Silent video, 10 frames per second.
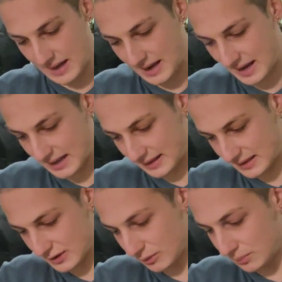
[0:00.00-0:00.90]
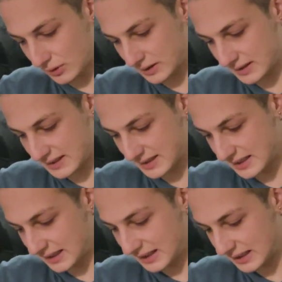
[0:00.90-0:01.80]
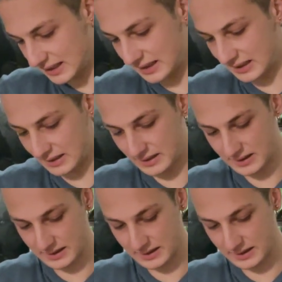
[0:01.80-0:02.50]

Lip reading: and the soap block is still a little